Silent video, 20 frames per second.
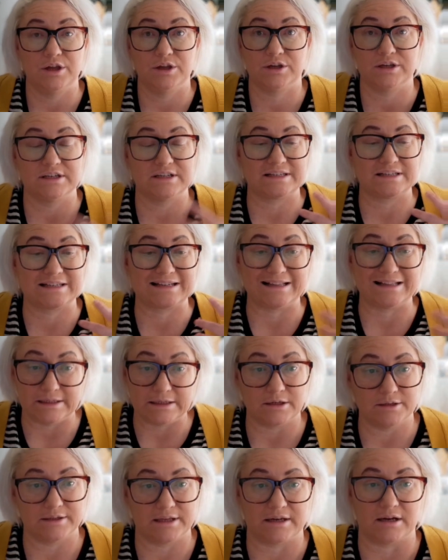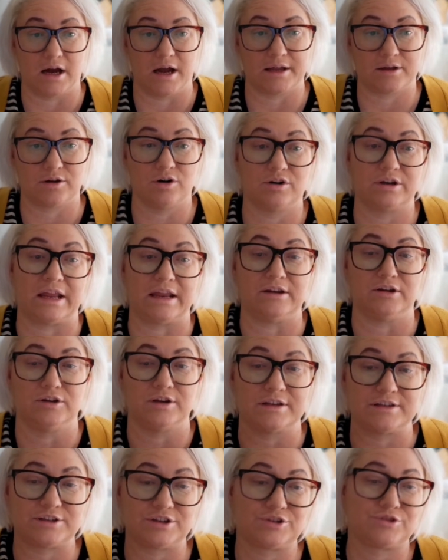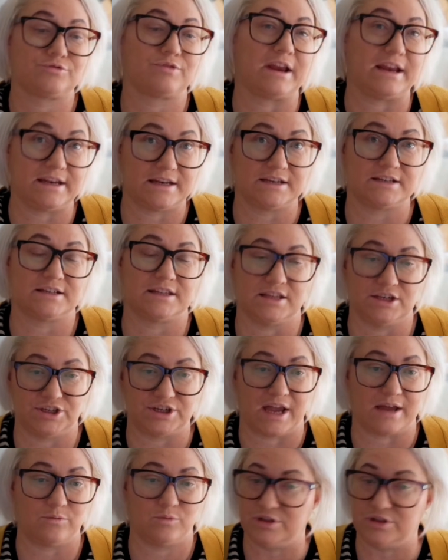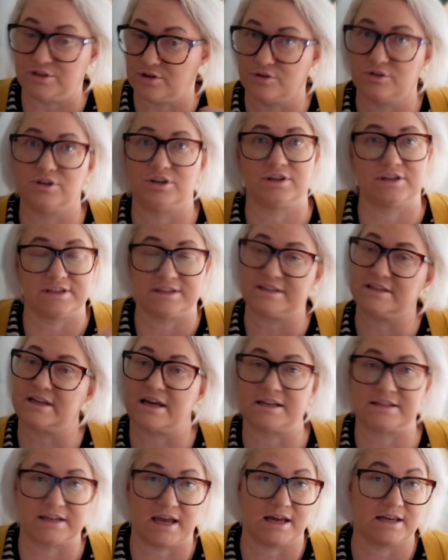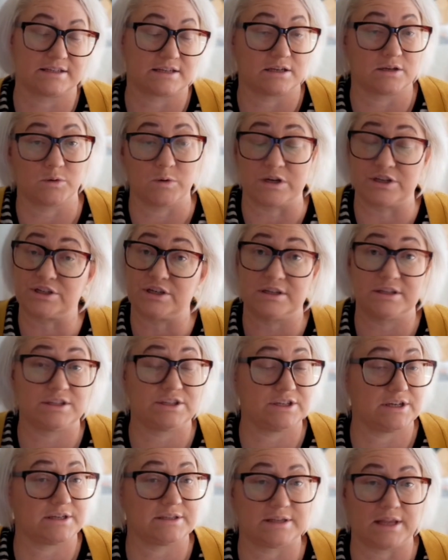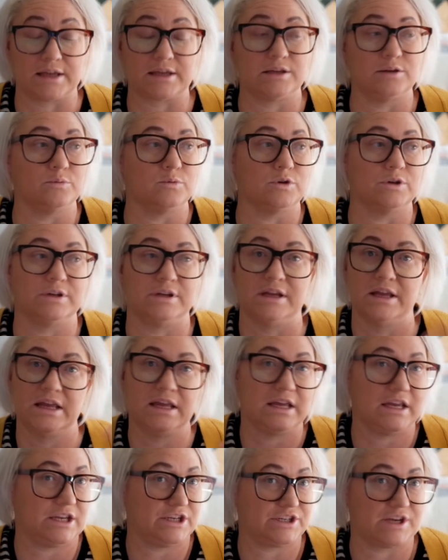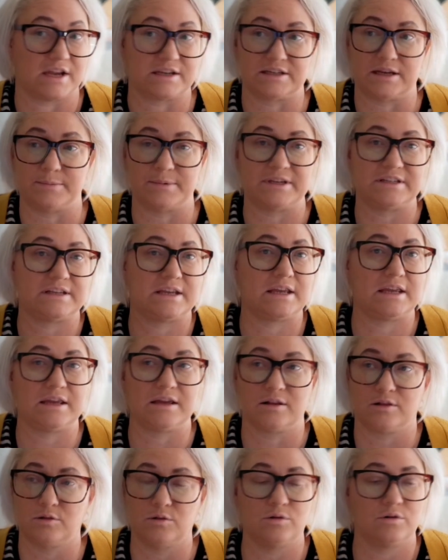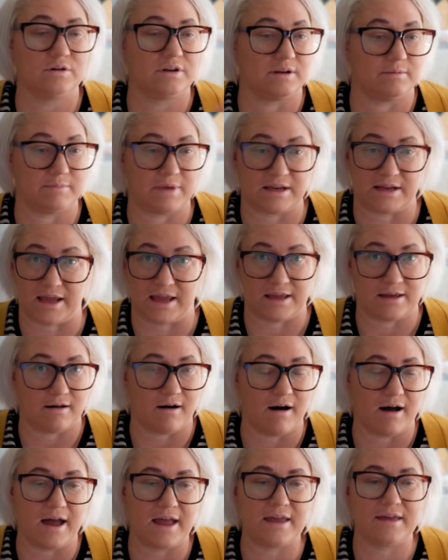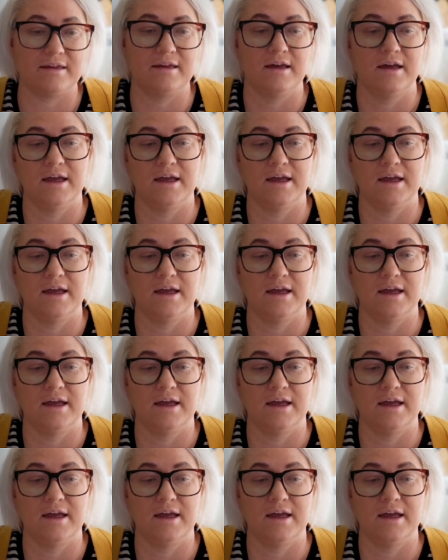you can just click on that icon and you get straight into the chat window and you can start to ask it questions just like you would in ChatGPT, in Claude, in Meta AI.